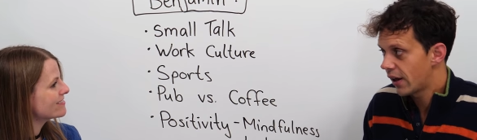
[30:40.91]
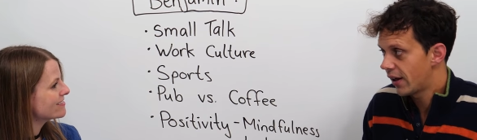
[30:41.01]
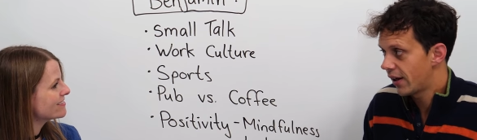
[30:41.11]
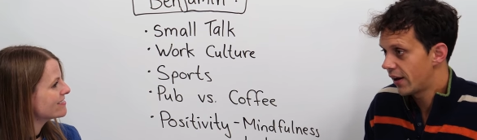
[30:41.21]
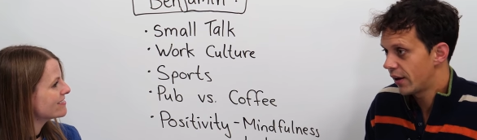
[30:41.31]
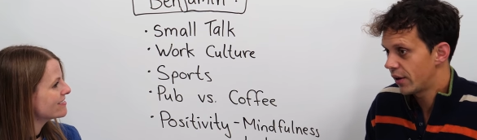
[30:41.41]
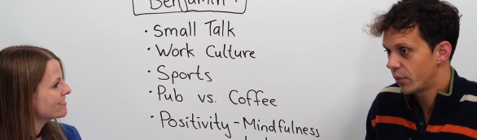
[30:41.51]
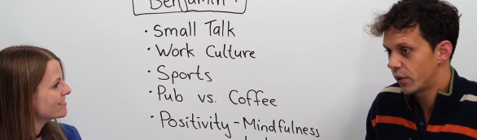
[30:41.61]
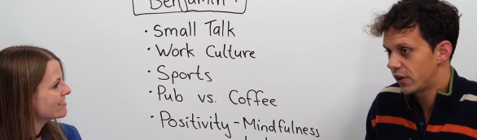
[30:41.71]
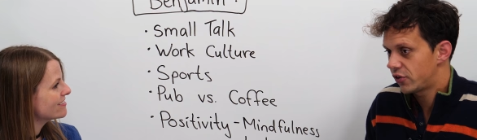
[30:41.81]
Speaker 1: uh,
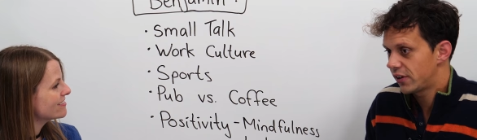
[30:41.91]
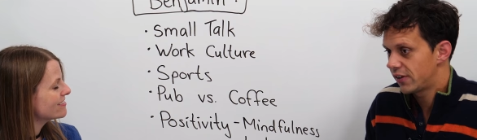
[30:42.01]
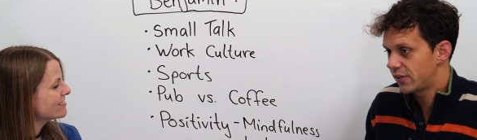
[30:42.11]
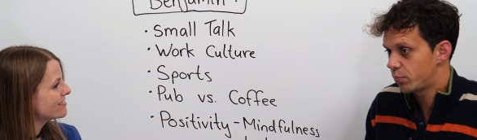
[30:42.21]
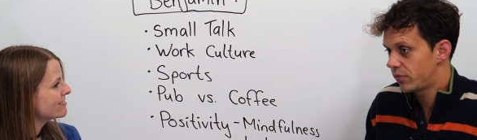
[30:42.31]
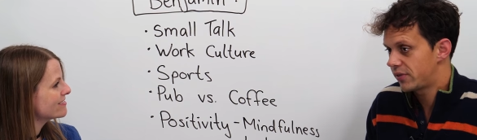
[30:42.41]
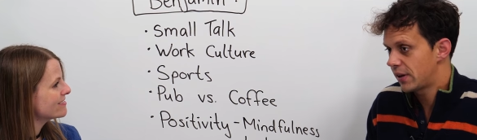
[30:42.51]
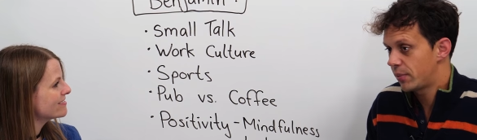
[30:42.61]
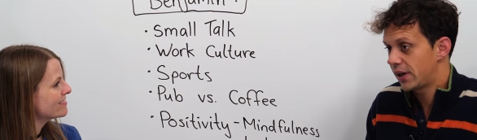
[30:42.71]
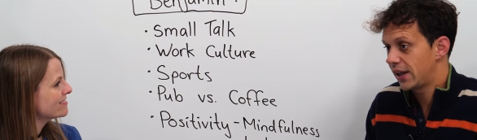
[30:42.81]
which is
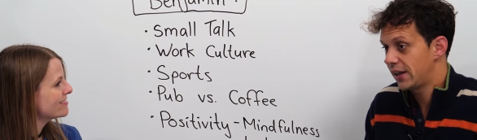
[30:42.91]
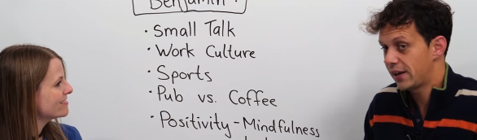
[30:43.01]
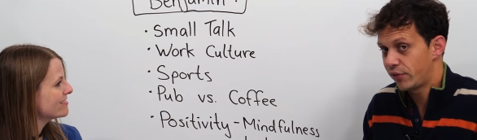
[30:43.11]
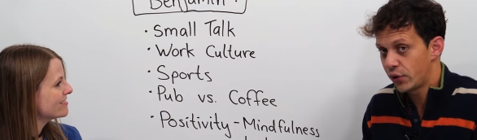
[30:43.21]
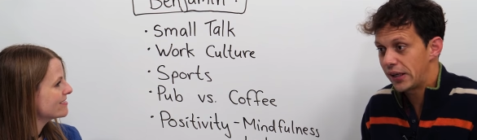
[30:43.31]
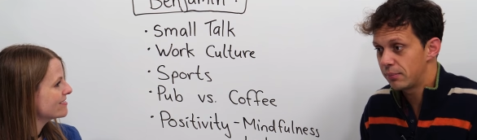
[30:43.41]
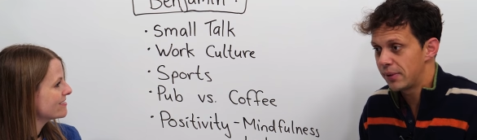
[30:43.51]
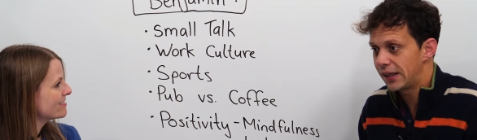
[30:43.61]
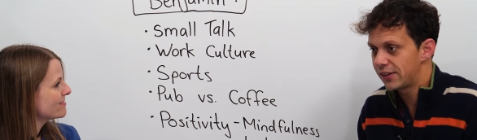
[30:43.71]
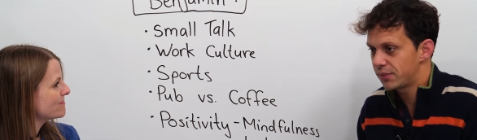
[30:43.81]
typically, if you eat
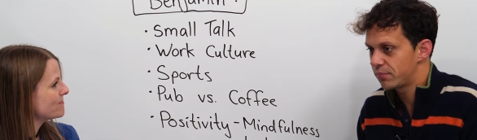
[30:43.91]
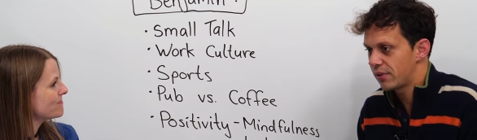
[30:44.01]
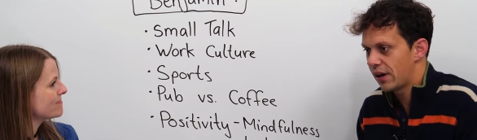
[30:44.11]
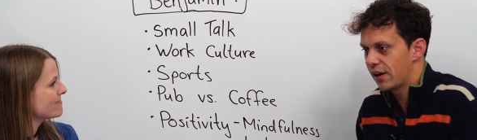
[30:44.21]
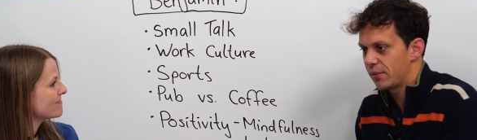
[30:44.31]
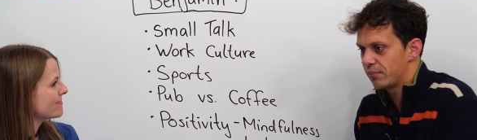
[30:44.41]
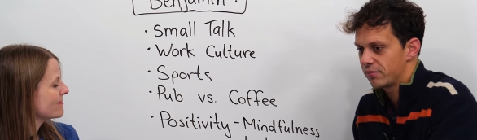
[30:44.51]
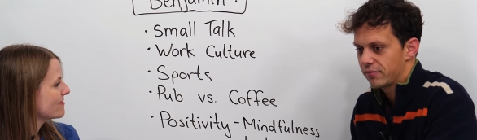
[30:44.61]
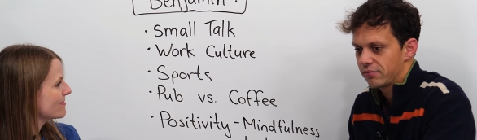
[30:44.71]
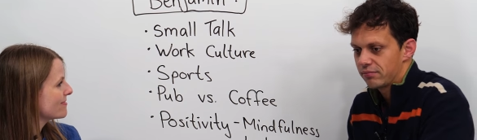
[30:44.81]
meat, um,
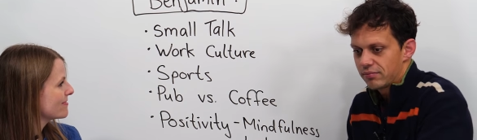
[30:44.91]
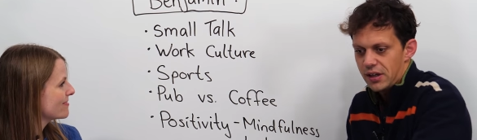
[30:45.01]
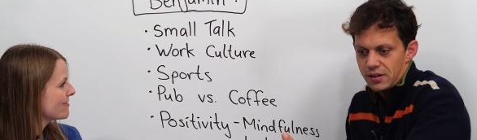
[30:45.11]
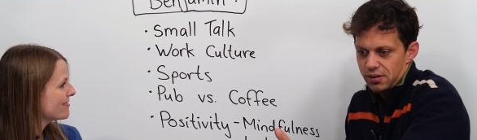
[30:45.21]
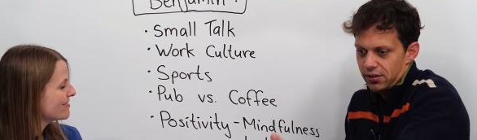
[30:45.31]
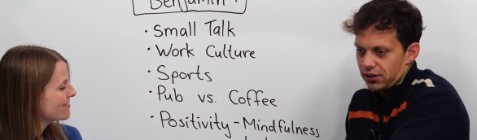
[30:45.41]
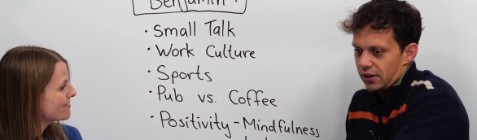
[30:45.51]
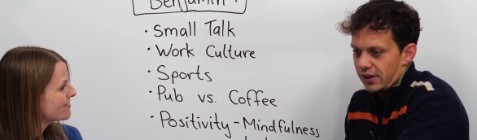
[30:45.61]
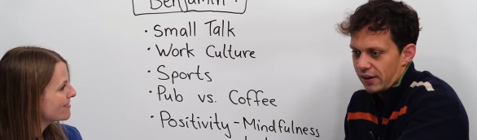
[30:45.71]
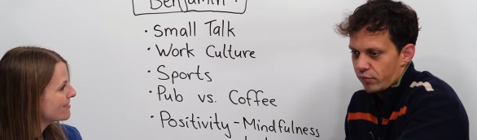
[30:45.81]
you know,
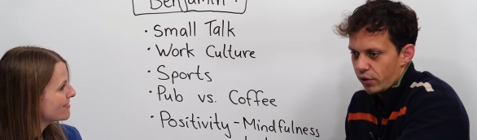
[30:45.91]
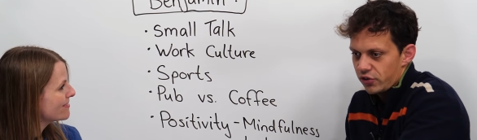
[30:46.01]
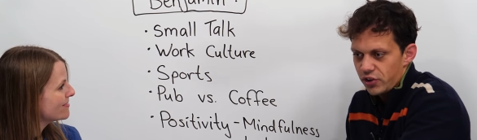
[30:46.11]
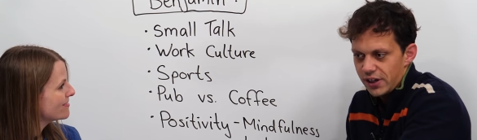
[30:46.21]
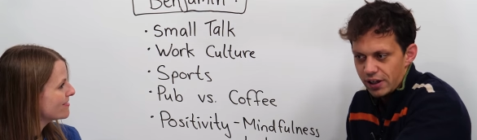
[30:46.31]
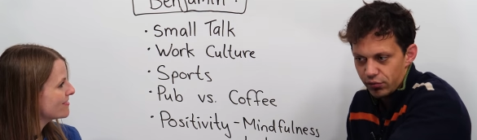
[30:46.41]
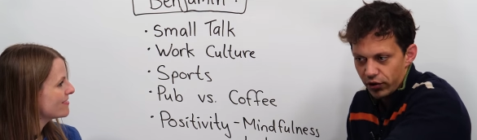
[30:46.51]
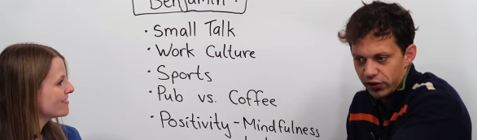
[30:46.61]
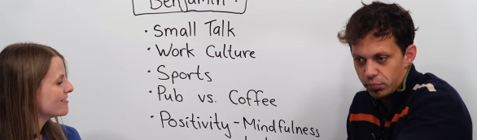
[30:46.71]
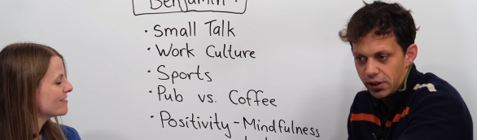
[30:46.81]
you could have roast chicken,
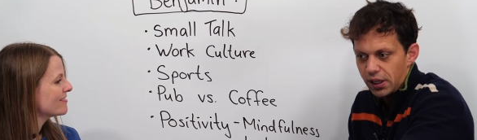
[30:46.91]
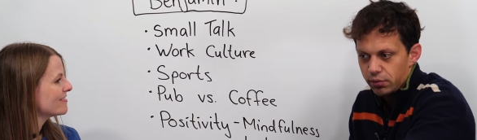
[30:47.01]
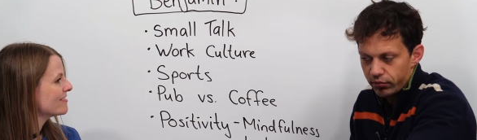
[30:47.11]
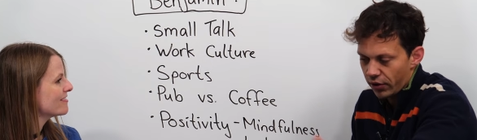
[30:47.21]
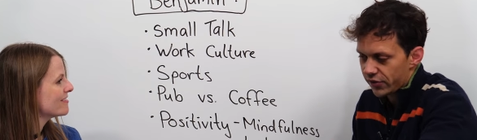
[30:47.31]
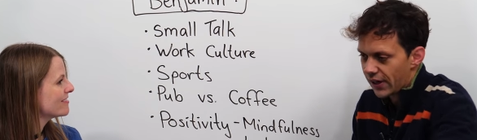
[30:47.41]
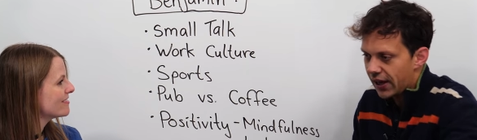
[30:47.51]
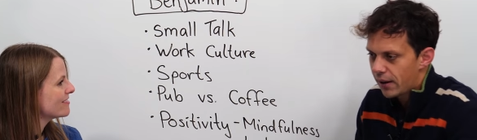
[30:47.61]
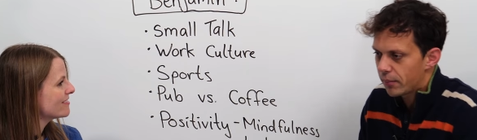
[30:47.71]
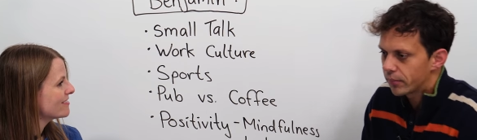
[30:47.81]
roast beef, roast
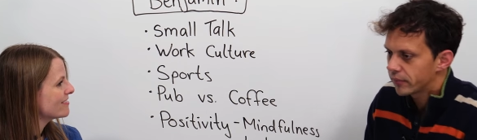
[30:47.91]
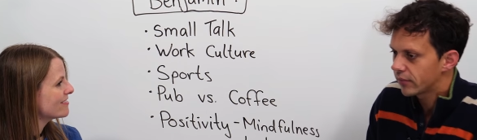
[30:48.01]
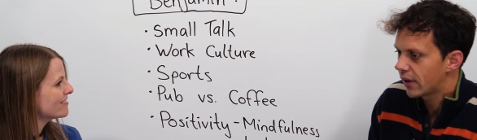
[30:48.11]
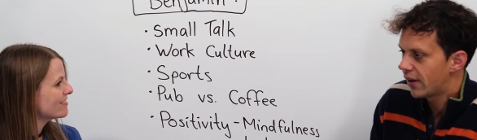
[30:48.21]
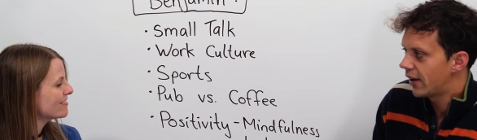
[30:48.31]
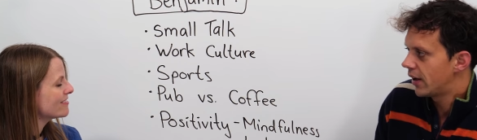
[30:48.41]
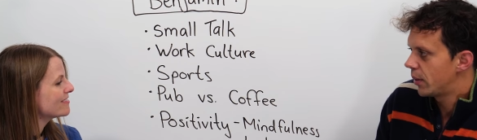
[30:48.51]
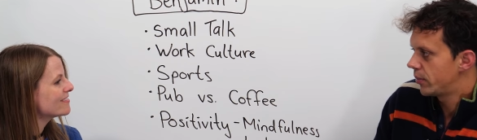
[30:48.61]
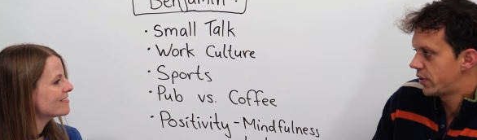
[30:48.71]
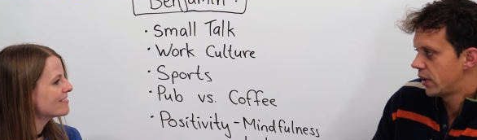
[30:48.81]
lamb,
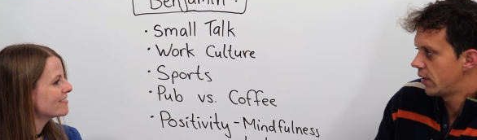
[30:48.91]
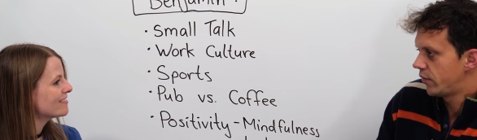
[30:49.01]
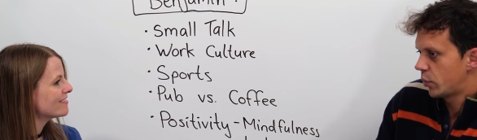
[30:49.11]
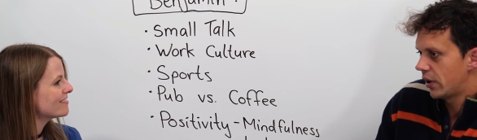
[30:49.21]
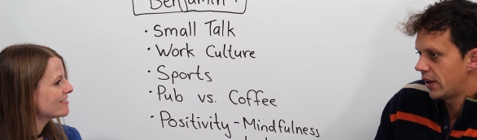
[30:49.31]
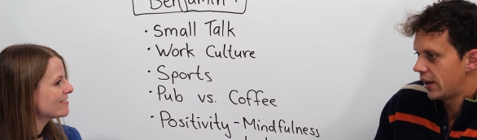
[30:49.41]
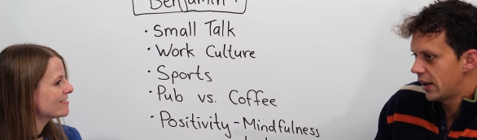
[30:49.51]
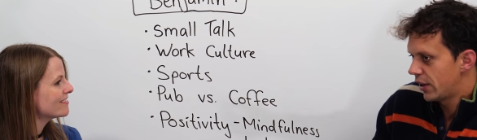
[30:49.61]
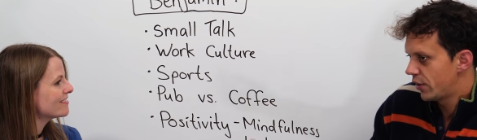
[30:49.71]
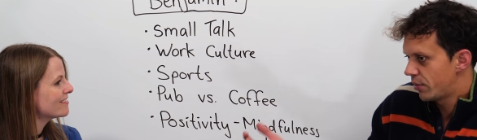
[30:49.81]
um, served
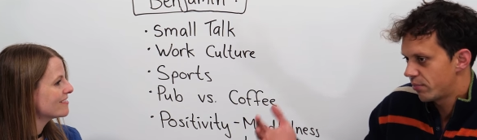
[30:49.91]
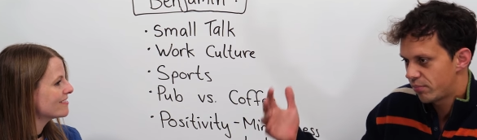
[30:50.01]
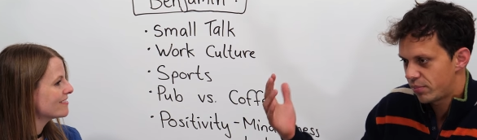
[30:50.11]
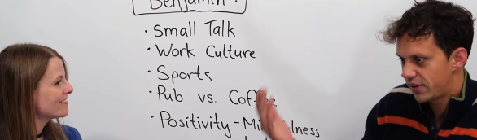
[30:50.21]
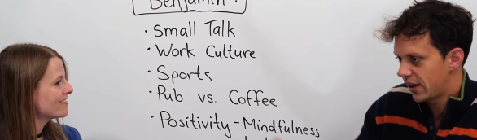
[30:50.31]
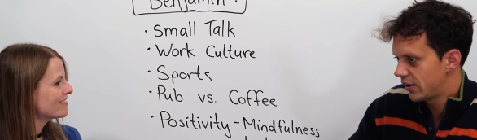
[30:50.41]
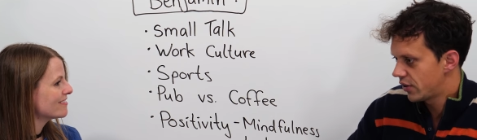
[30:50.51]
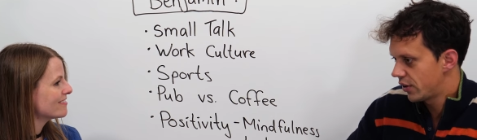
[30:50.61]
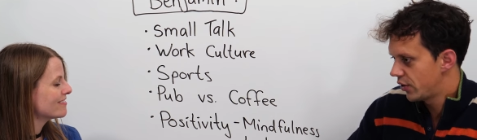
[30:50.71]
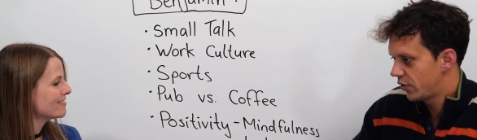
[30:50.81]
with
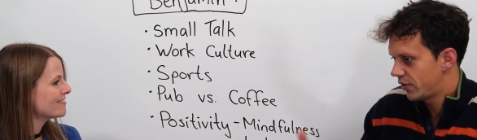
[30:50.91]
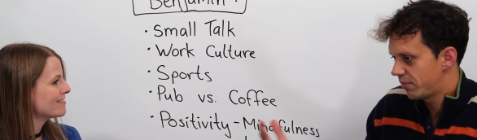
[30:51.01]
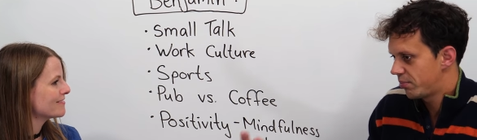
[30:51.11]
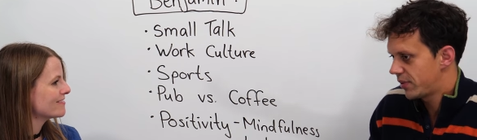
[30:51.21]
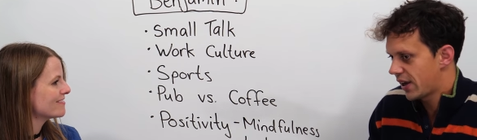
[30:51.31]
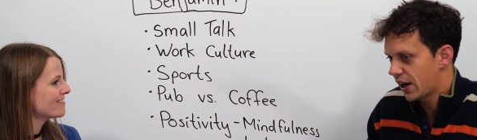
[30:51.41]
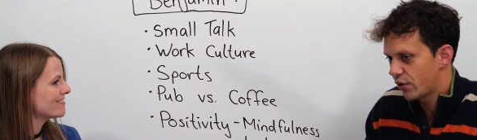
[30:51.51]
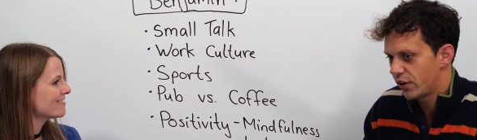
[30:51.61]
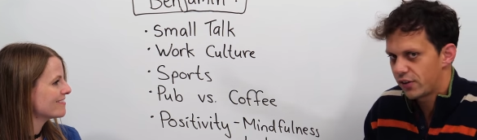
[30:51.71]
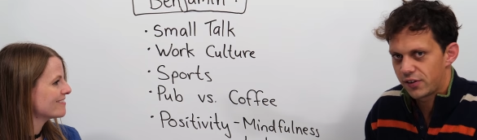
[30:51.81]
potatoes,
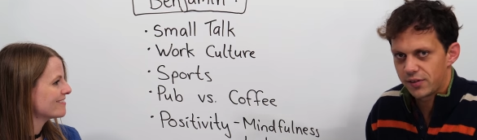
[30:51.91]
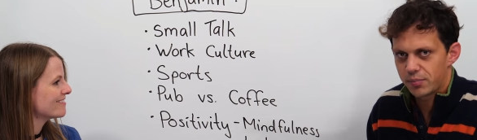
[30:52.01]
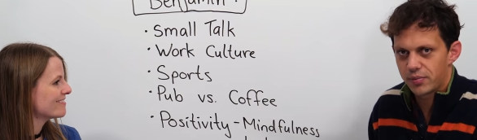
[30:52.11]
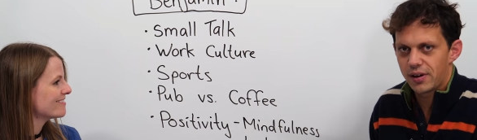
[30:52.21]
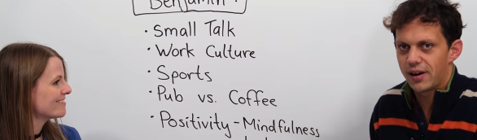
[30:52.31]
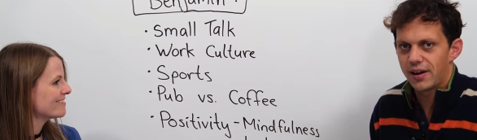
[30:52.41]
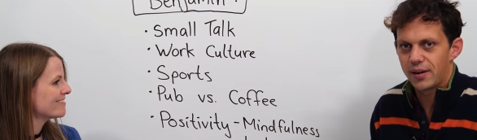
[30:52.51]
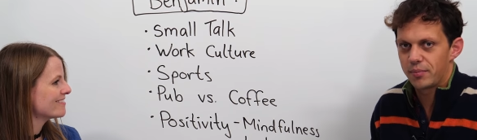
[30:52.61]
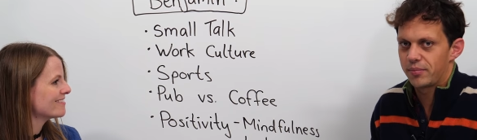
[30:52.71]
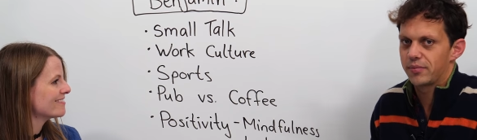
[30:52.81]
carrots,
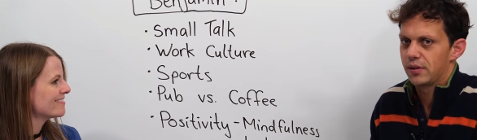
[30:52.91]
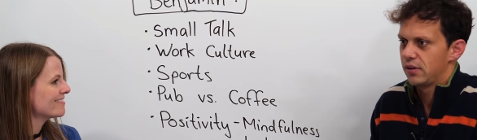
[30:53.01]
um,